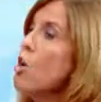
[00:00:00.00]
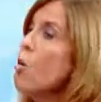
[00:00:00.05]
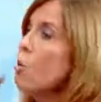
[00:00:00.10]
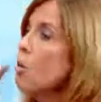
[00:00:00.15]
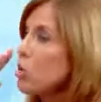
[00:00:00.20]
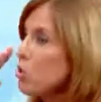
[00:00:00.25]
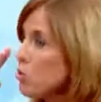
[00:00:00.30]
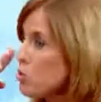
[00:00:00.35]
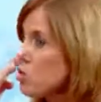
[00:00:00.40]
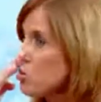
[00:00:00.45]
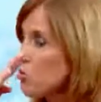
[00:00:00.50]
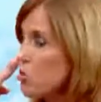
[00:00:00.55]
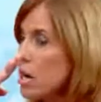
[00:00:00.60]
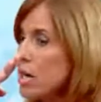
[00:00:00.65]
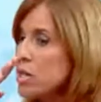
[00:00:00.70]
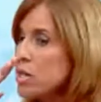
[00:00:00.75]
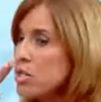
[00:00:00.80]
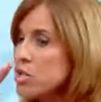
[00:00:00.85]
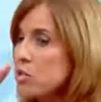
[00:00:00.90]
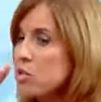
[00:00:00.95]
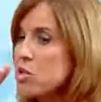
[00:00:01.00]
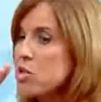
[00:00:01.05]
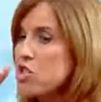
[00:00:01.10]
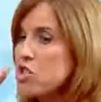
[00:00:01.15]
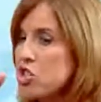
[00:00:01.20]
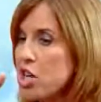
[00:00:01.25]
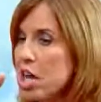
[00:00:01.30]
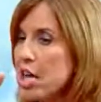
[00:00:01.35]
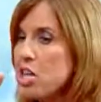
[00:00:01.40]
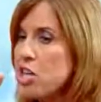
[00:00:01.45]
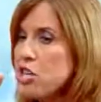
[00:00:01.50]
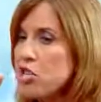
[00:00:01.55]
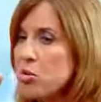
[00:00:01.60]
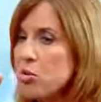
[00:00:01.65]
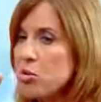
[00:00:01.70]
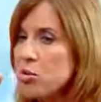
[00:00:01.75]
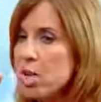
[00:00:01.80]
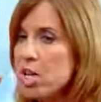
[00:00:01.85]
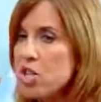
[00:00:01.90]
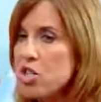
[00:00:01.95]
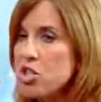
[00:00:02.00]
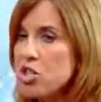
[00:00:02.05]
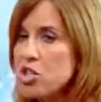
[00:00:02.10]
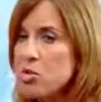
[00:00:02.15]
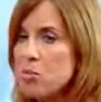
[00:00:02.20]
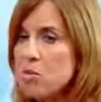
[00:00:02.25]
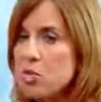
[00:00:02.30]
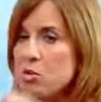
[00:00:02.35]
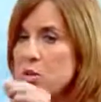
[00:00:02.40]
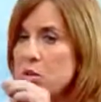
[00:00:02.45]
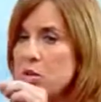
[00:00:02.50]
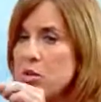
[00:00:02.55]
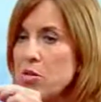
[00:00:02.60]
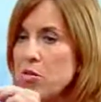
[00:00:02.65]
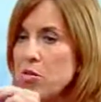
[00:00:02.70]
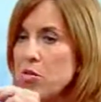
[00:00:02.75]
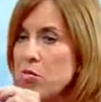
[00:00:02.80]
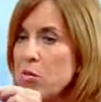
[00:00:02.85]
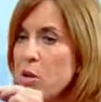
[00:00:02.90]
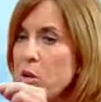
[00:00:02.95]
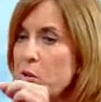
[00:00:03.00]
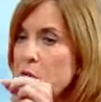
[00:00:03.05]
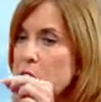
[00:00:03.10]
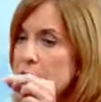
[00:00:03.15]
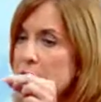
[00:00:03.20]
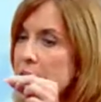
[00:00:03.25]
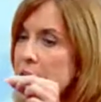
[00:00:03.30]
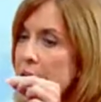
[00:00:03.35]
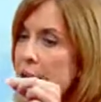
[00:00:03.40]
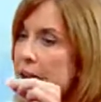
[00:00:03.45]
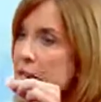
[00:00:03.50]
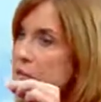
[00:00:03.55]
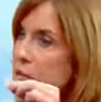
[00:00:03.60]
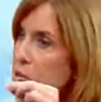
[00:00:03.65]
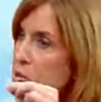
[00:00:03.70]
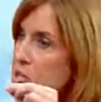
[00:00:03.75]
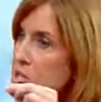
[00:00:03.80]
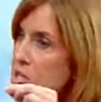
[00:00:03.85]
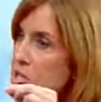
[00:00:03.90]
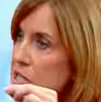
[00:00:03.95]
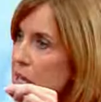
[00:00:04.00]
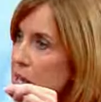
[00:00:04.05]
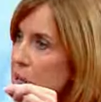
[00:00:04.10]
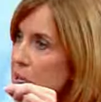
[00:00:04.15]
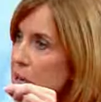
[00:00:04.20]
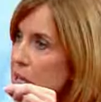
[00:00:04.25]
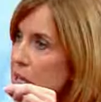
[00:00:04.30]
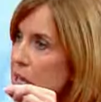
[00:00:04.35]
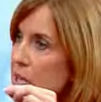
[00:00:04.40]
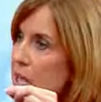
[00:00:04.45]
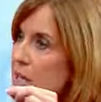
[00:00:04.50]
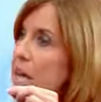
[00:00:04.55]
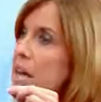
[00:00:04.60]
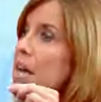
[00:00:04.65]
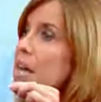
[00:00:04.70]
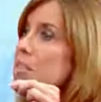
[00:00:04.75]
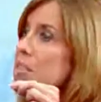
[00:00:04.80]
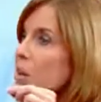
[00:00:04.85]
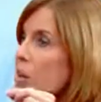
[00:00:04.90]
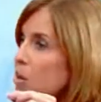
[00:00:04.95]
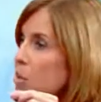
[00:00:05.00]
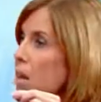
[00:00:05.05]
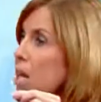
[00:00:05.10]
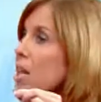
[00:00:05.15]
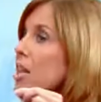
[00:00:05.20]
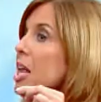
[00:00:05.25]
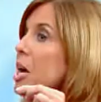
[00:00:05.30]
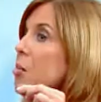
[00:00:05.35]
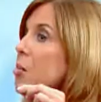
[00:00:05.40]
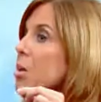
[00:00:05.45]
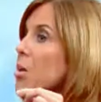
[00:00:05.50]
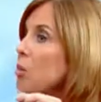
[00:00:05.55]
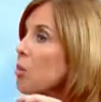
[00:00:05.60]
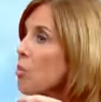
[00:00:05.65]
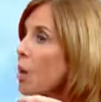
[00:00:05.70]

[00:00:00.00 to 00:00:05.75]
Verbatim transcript: What you're trying to do is change the relationship between your throat and your stomach, thereby allowing